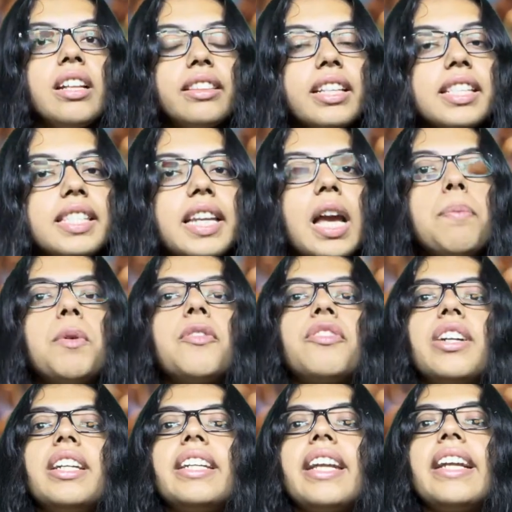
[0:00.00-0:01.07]
This type of
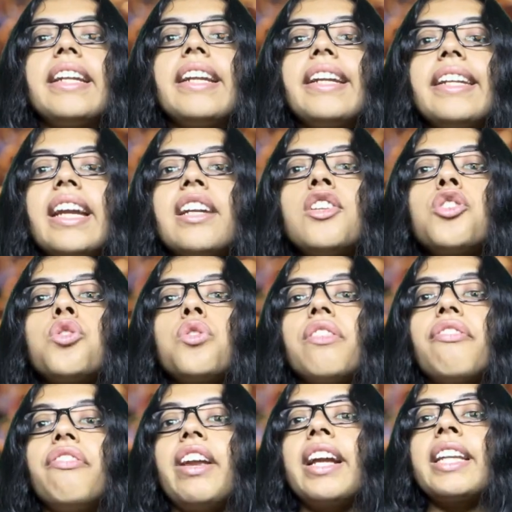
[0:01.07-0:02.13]
content tends to
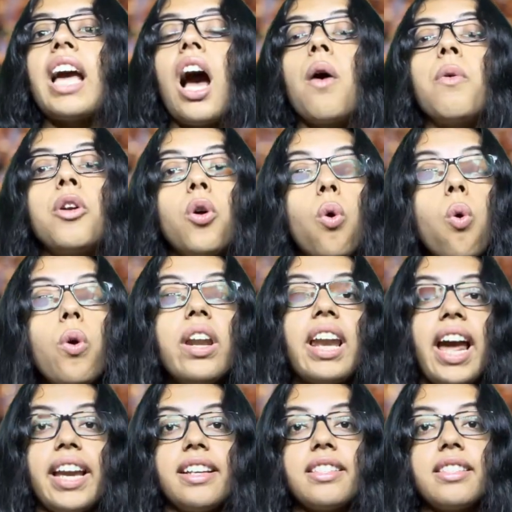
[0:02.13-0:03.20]
reflect our own
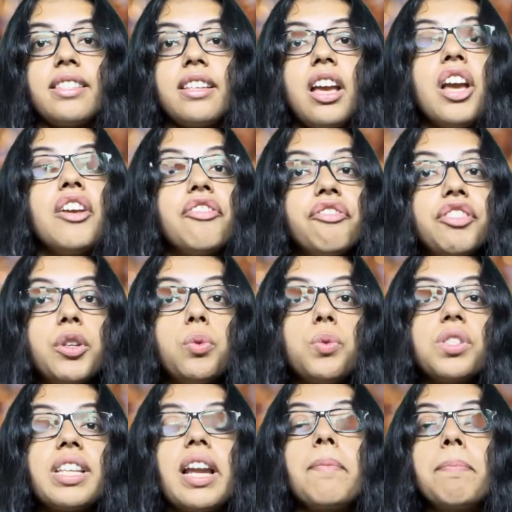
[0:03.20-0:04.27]
likes,
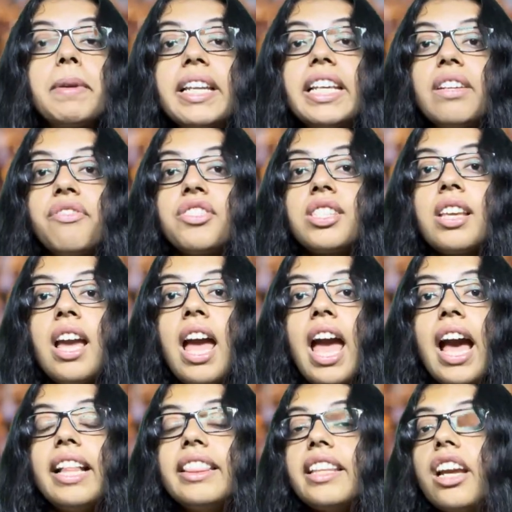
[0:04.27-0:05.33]
views and beliefs,
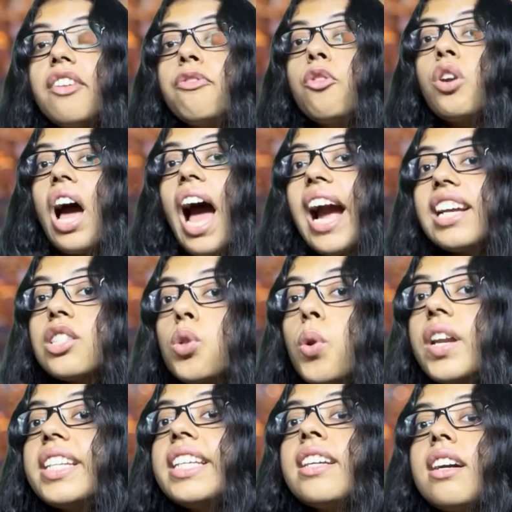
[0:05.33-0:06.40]
and therefore
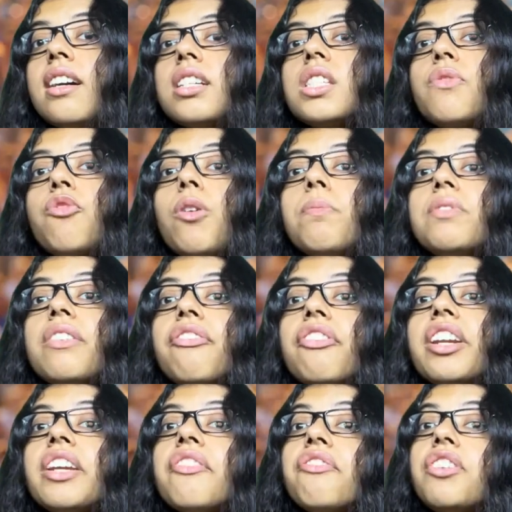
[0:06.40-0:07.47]
isolating us from
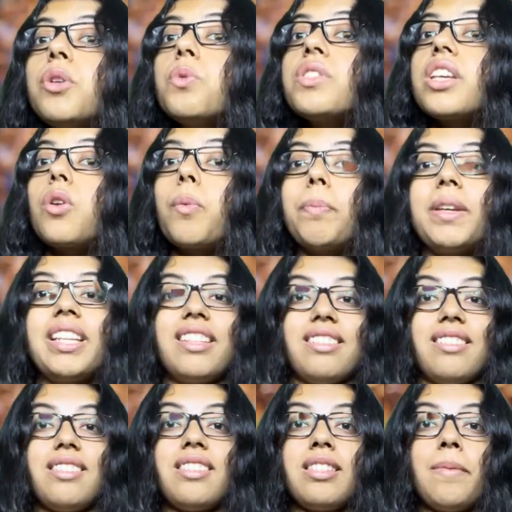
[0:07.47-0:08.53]
differing views and
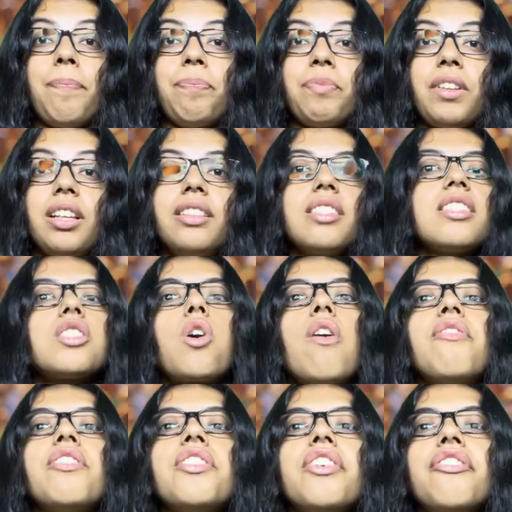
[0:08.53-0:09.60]
opinions. This is
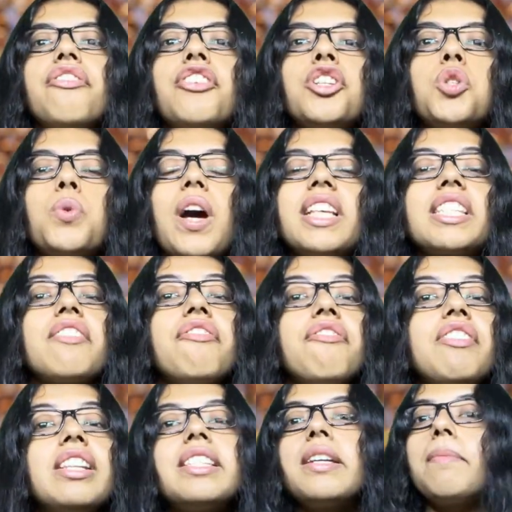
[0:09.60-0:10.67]
often referred to as a
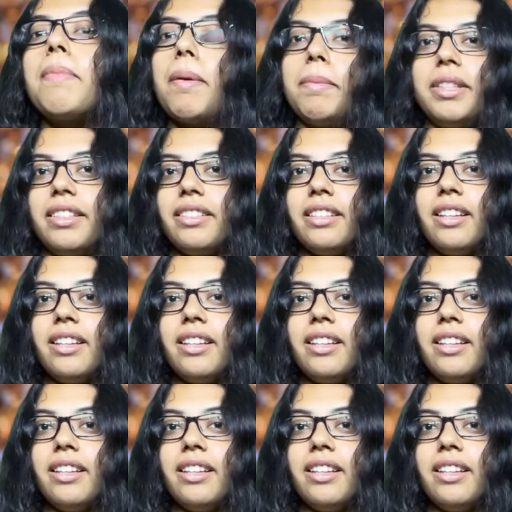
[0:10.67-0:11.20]
filter bubble.